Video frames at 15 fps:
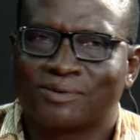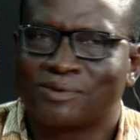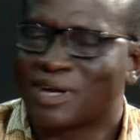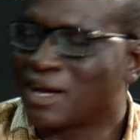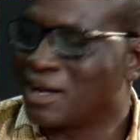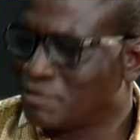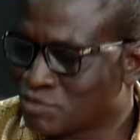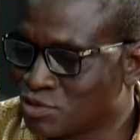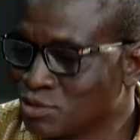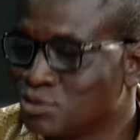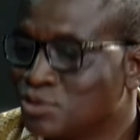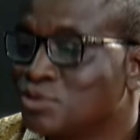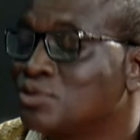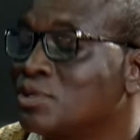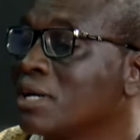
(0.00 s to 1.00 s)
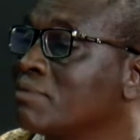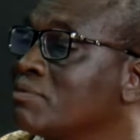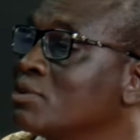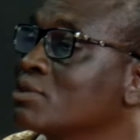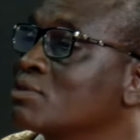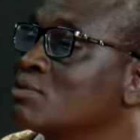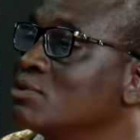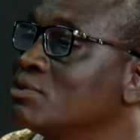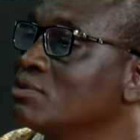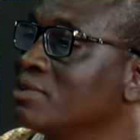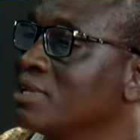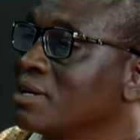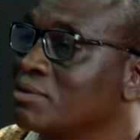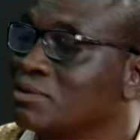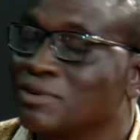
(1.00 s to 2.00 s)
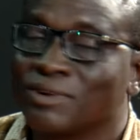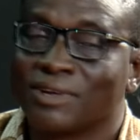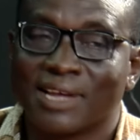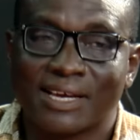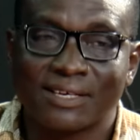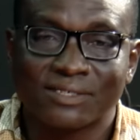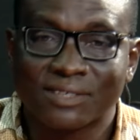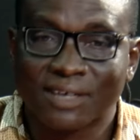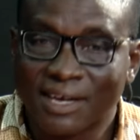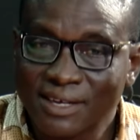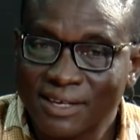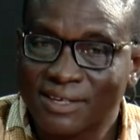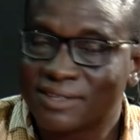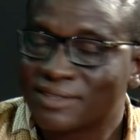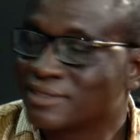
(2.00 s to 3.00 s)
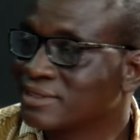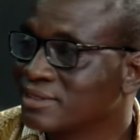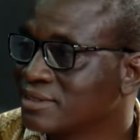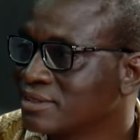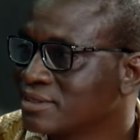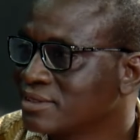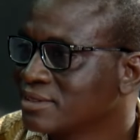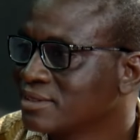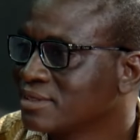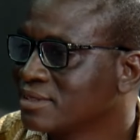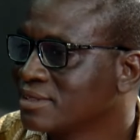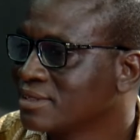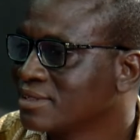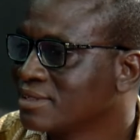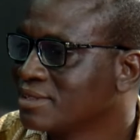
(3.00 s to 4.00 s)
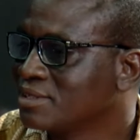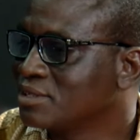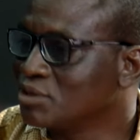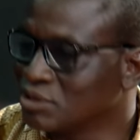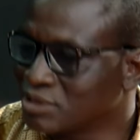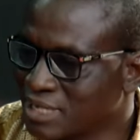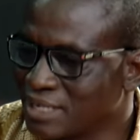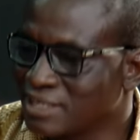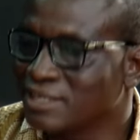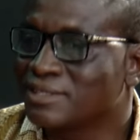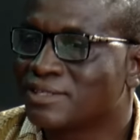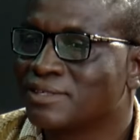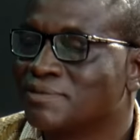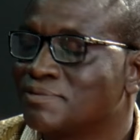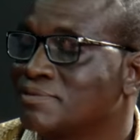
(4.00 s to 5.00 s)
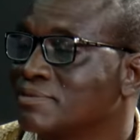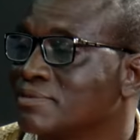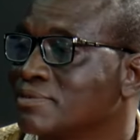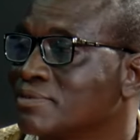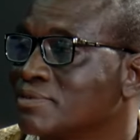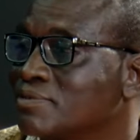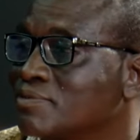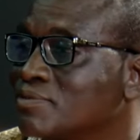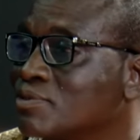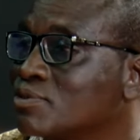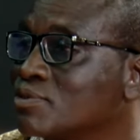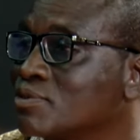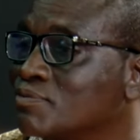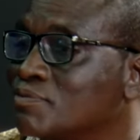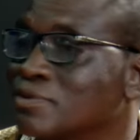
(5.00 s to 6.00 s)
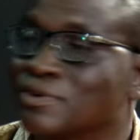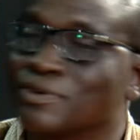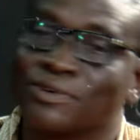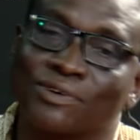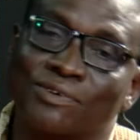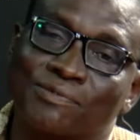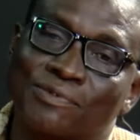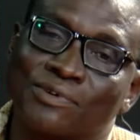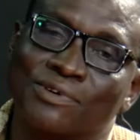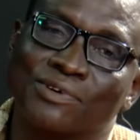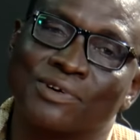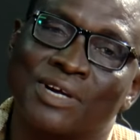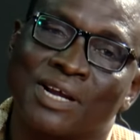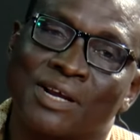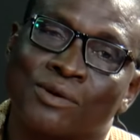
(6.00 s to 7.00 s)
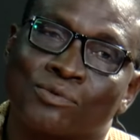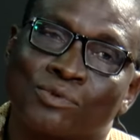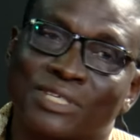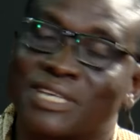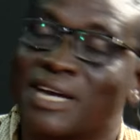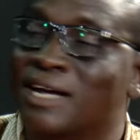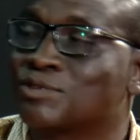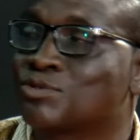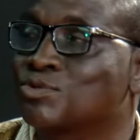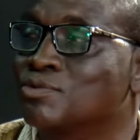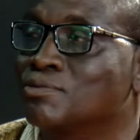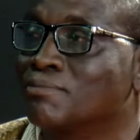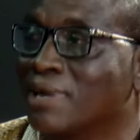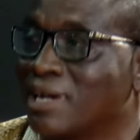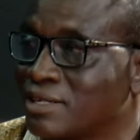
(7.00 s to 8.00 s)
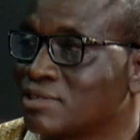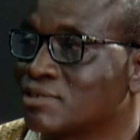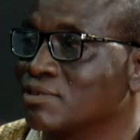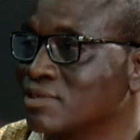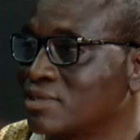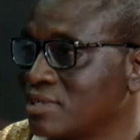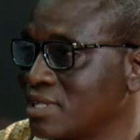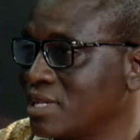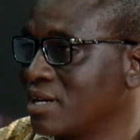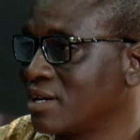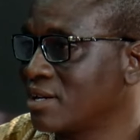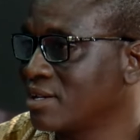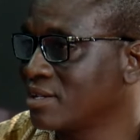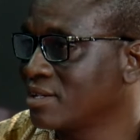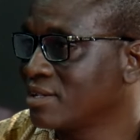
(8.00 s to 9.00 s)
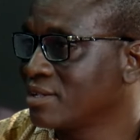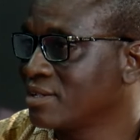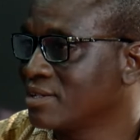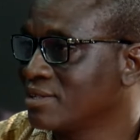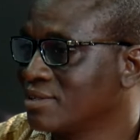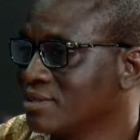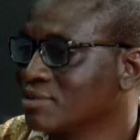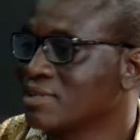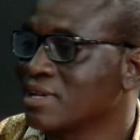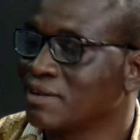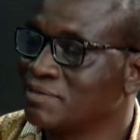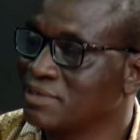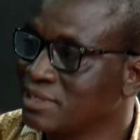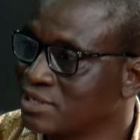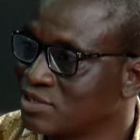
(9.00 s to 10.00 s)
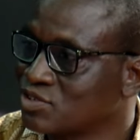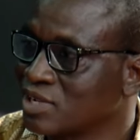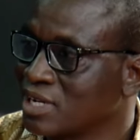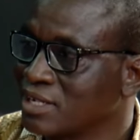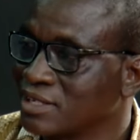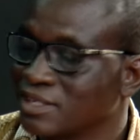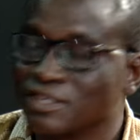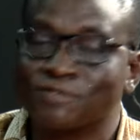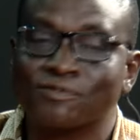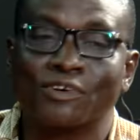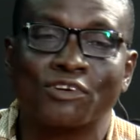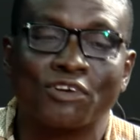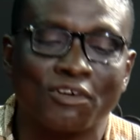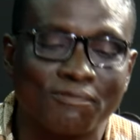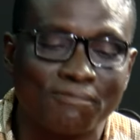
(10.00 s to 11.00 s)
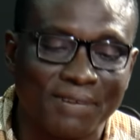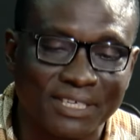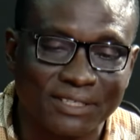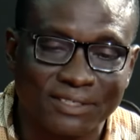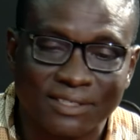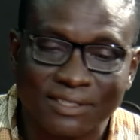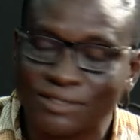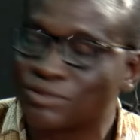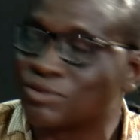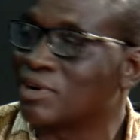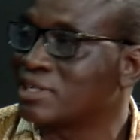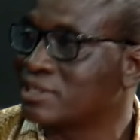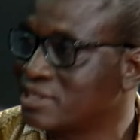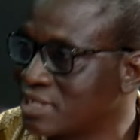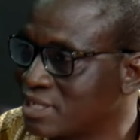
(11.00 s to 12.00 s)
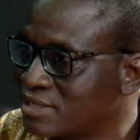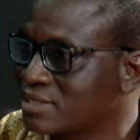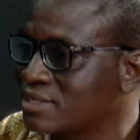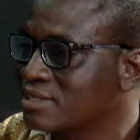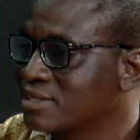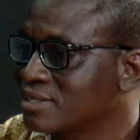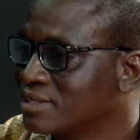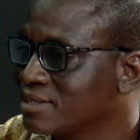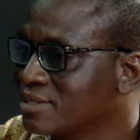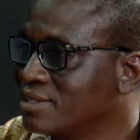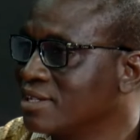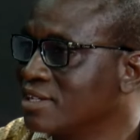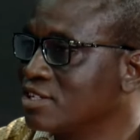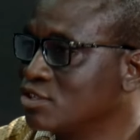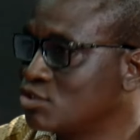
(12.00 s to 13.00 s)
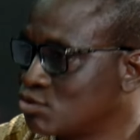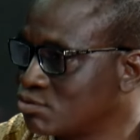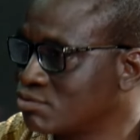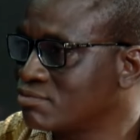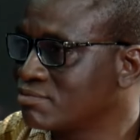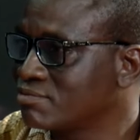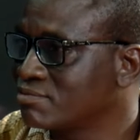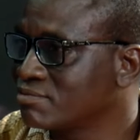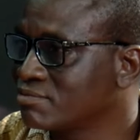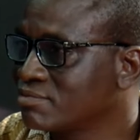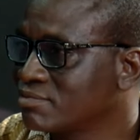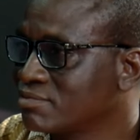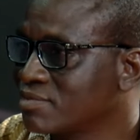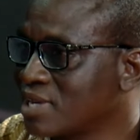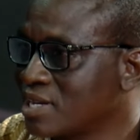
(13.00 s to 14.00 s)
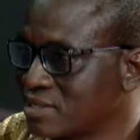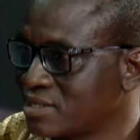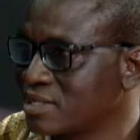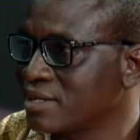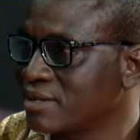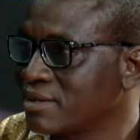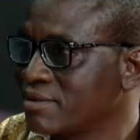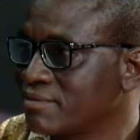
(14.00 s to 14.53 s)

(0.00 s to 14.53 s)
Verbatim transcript: I've told you, I've just told you that we don't like strike. The alternative for, for, for, which ASUU might consider not having a strike is for government to address the issue at stake.